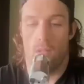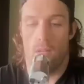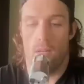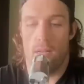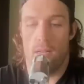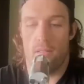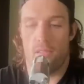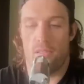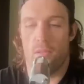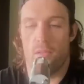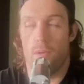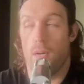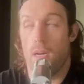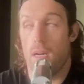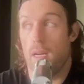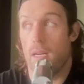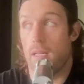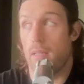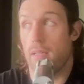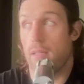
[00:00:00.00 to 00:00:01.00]
As do
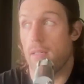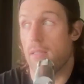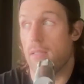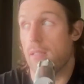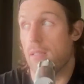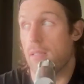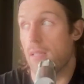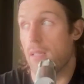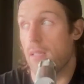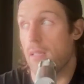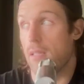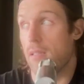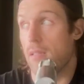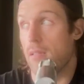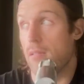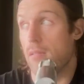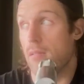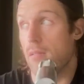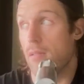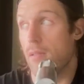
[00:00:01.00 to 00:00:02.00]
I. And then
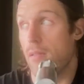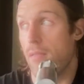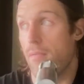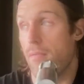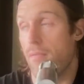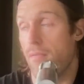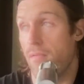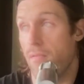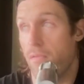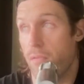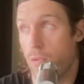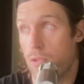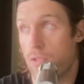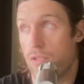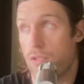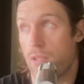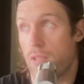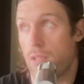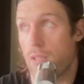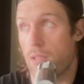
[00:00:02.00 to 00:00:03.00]
again,
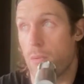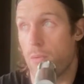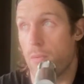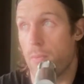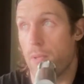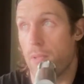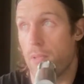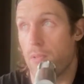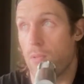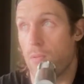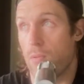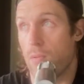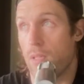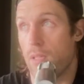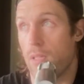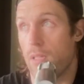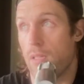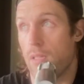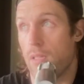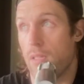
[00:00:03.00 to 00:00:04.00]
fortunately, with
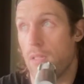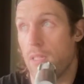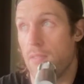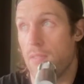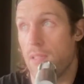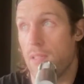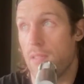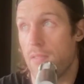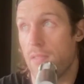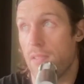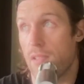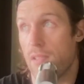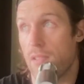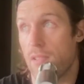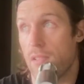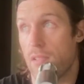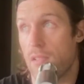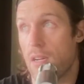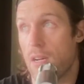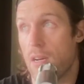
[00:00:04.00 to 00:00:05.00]
Bitcoin, even if such
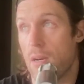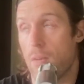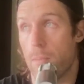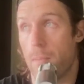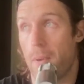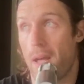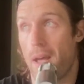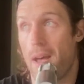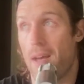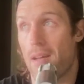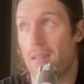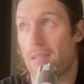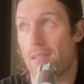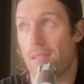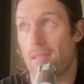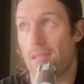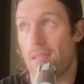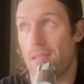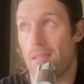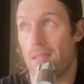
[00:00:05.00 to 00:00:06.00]
a law were
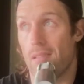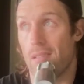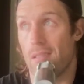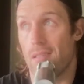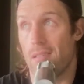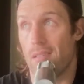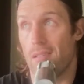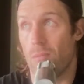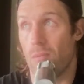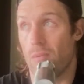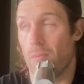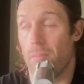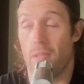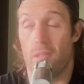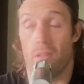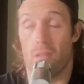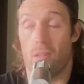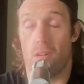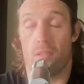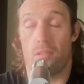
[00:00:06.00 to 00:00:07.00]
passed, it, it would be
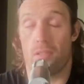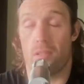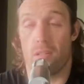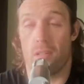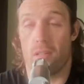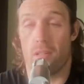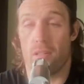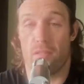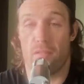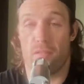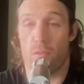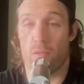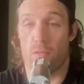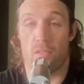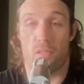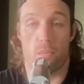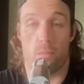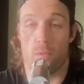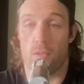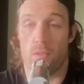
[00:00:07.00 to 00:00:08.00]
largely
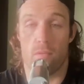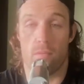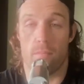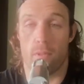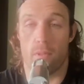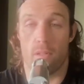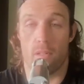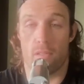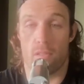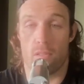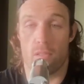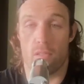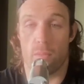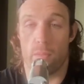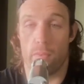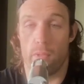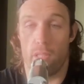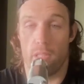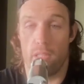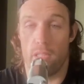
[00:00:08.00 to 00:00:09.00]
unenforceable because
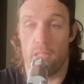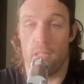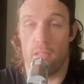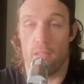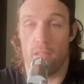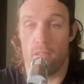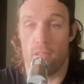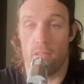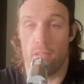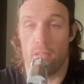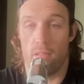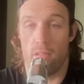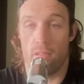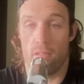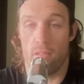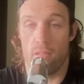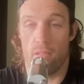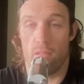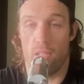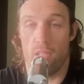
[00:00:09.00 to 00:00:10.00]
ultimately
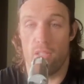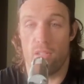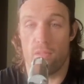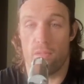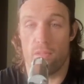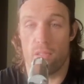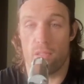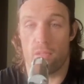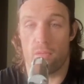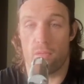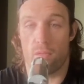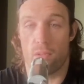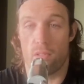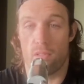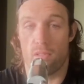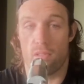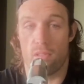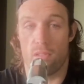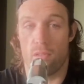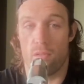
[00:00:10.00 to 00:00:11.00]
each of us
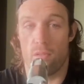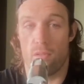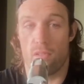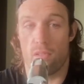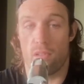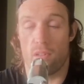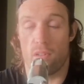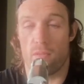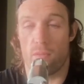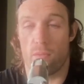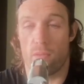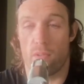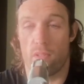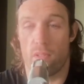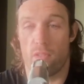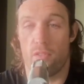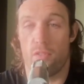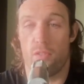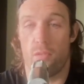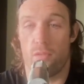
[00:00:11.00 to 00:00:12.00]
runs the node software
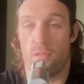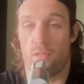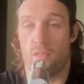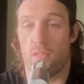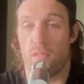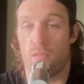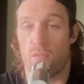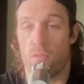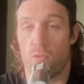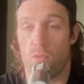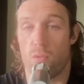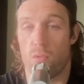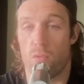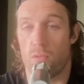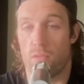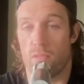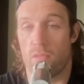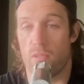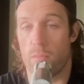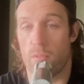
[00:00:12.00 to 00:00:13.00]
that chooses the
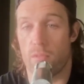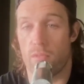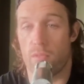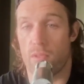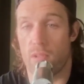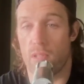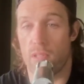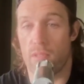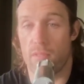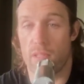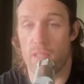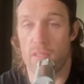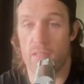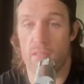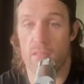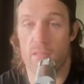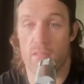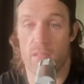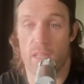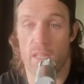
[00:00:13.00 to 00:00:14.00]
rules that are most relevant
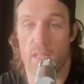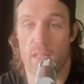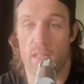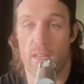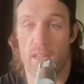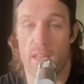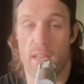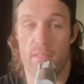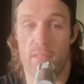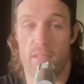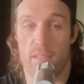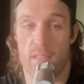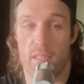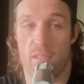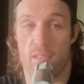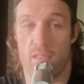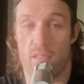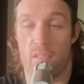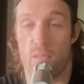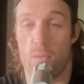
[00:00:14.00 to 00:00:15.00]
and
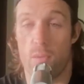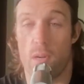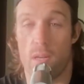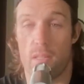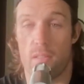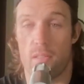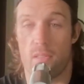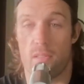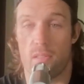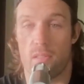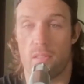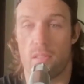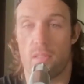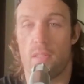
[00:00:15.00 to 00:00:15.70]
advantageous to us.